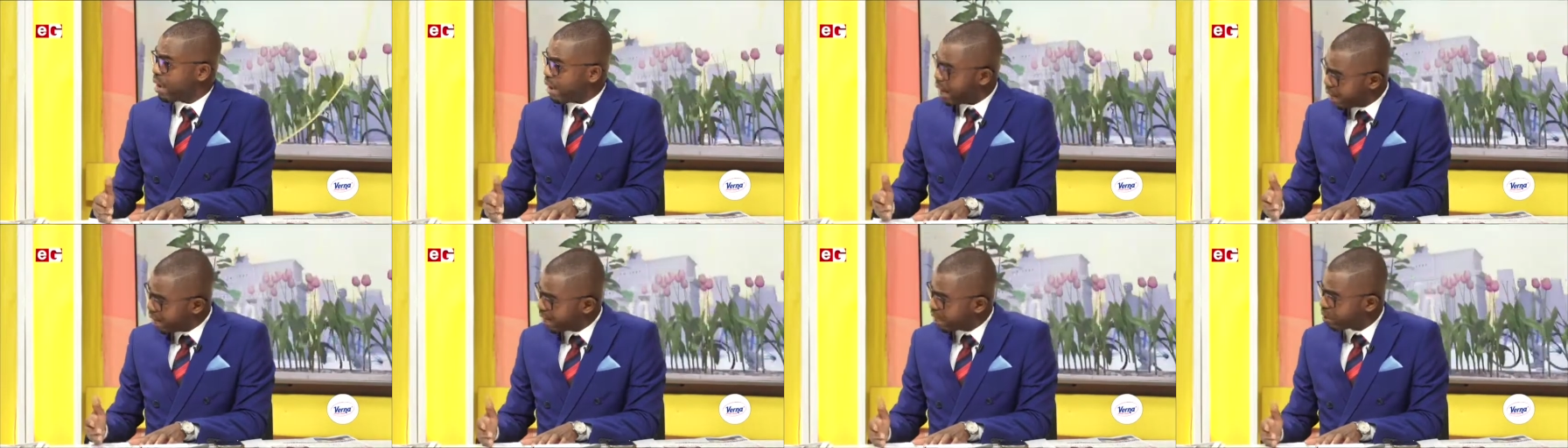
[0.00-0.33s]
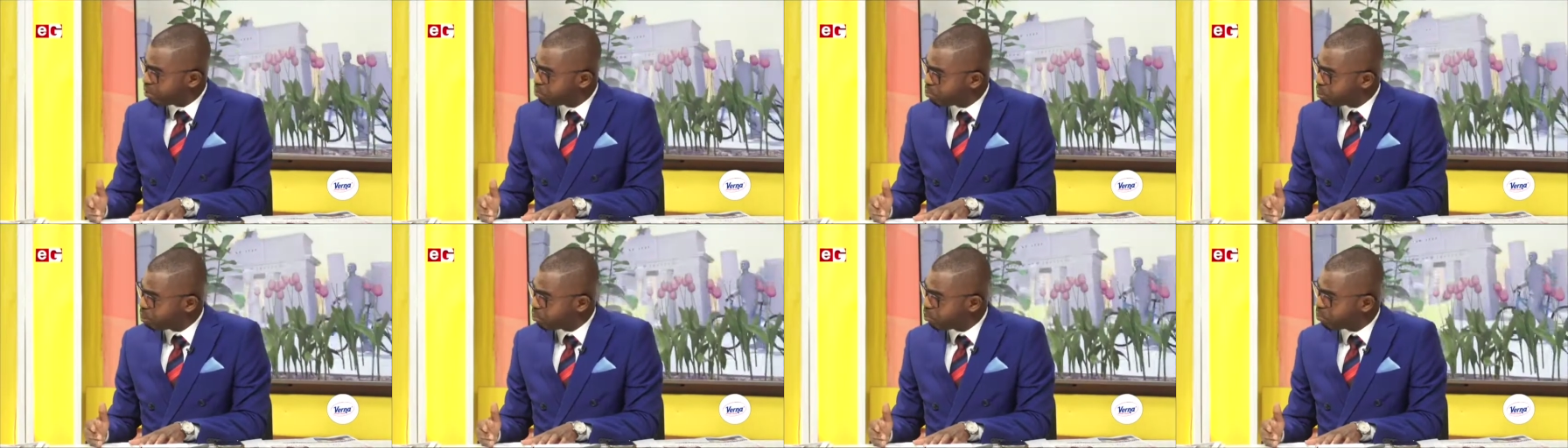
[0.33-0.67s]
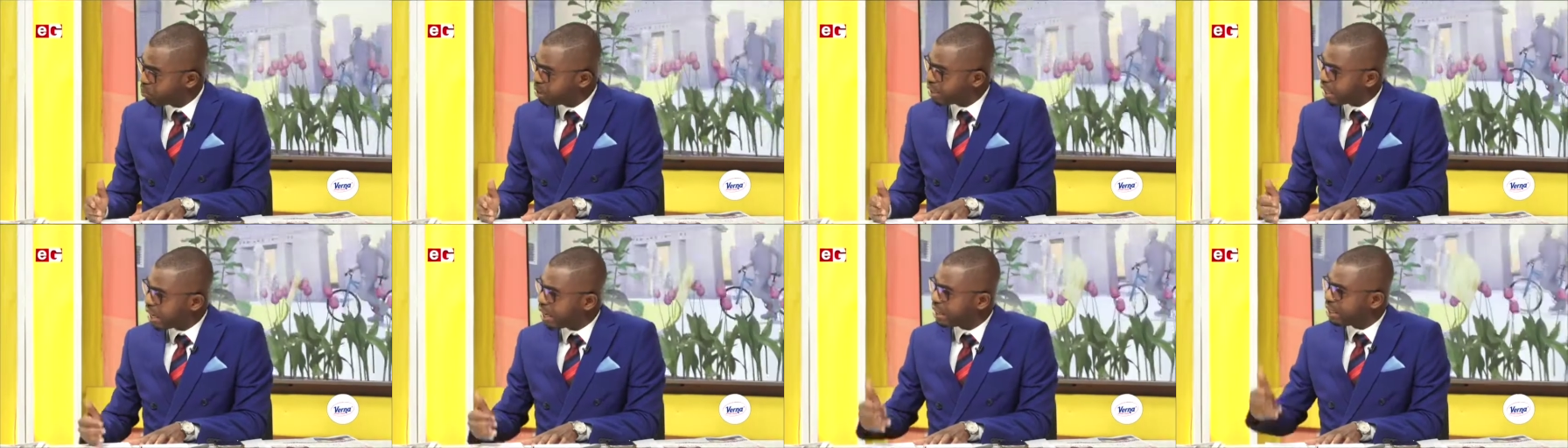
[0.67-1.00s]

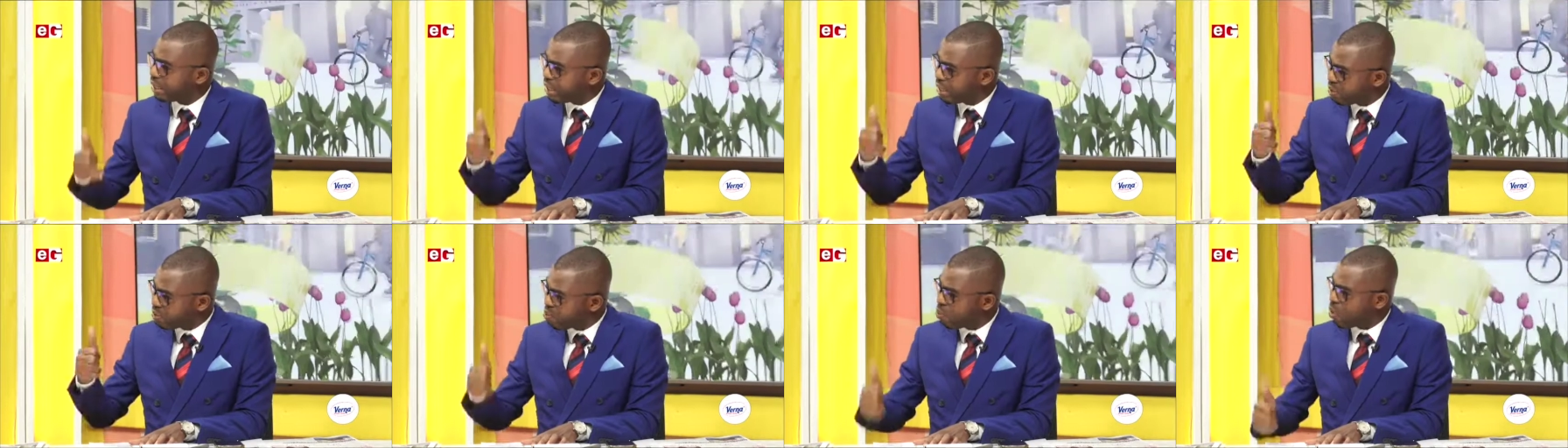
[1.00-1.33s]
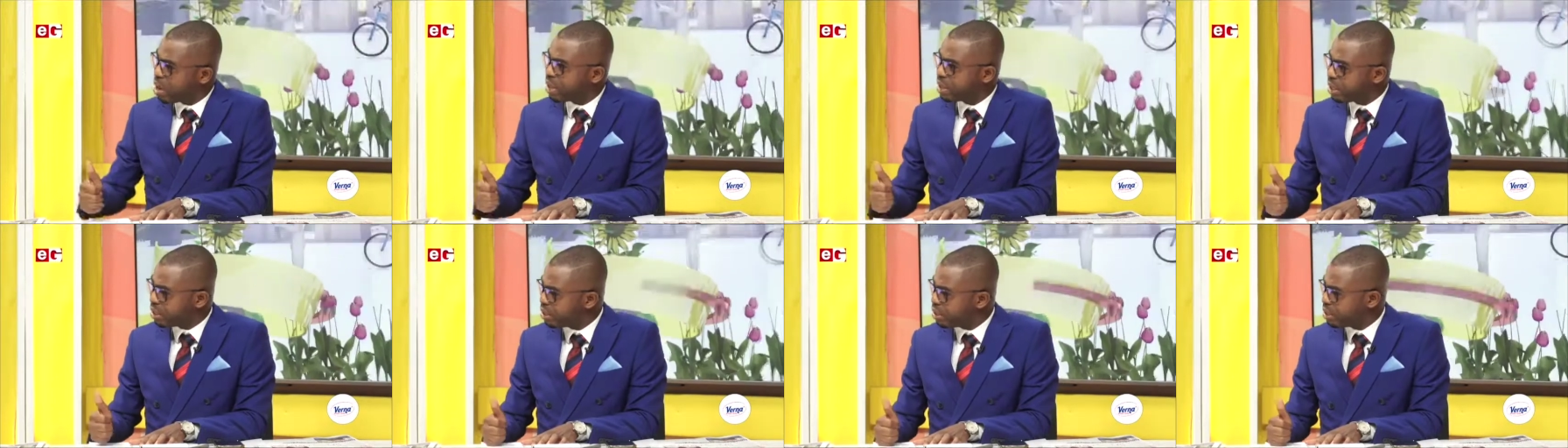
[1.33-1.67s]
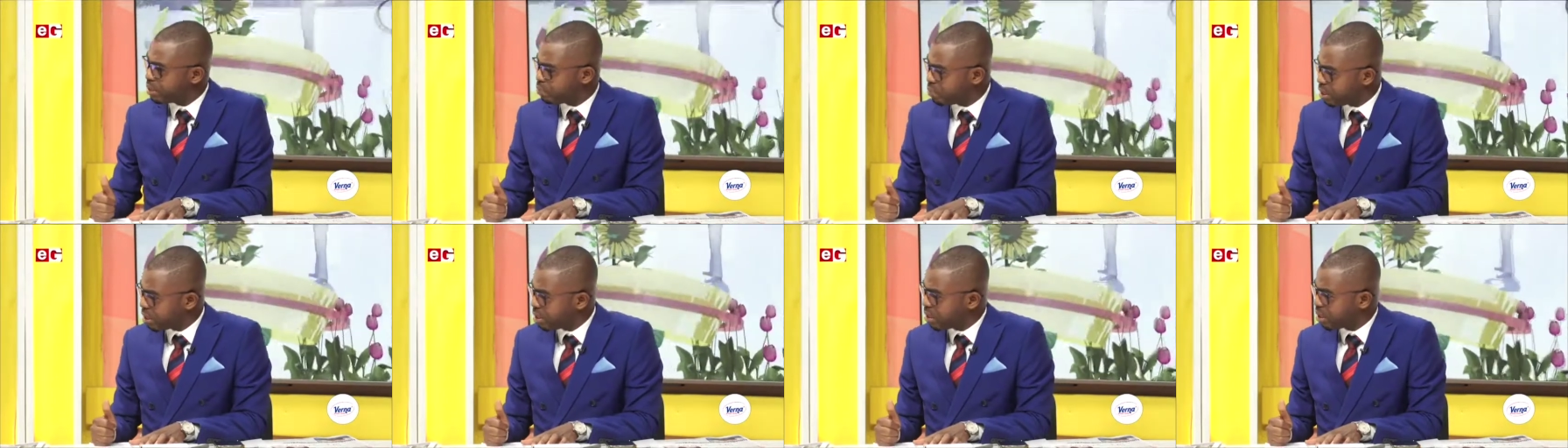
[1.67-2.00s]
NPP and mm. then one
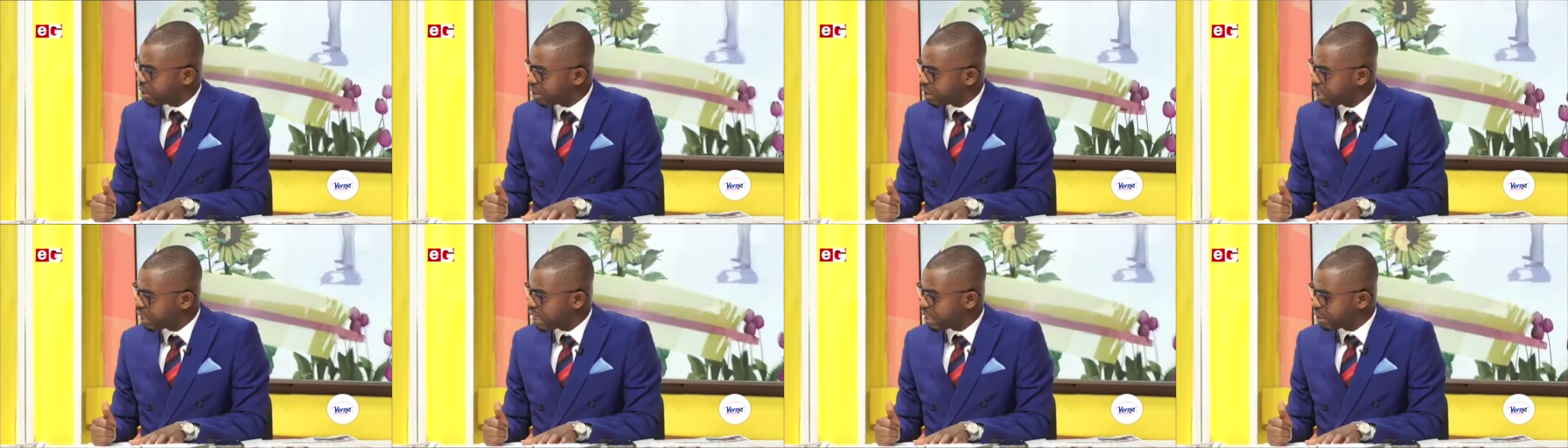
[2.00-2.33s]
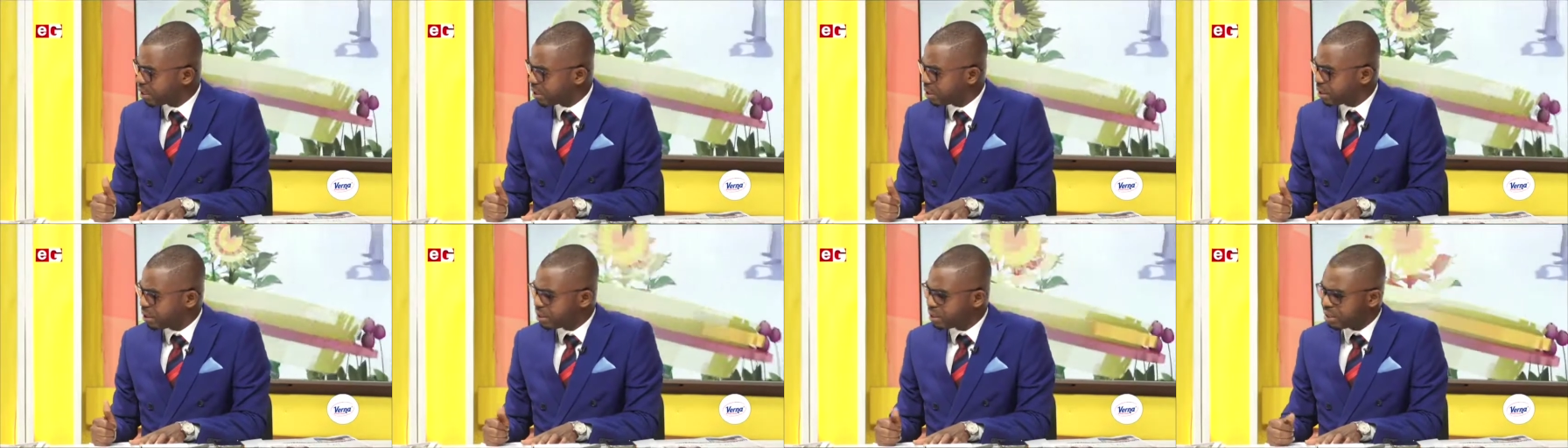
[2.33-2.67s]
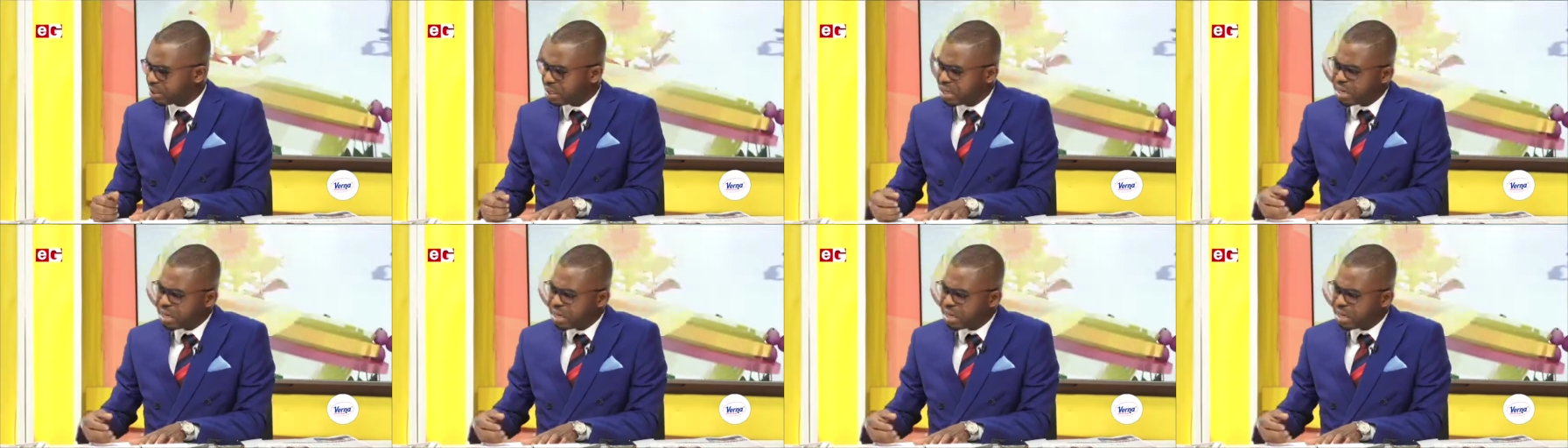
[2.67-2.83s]
independent candidate.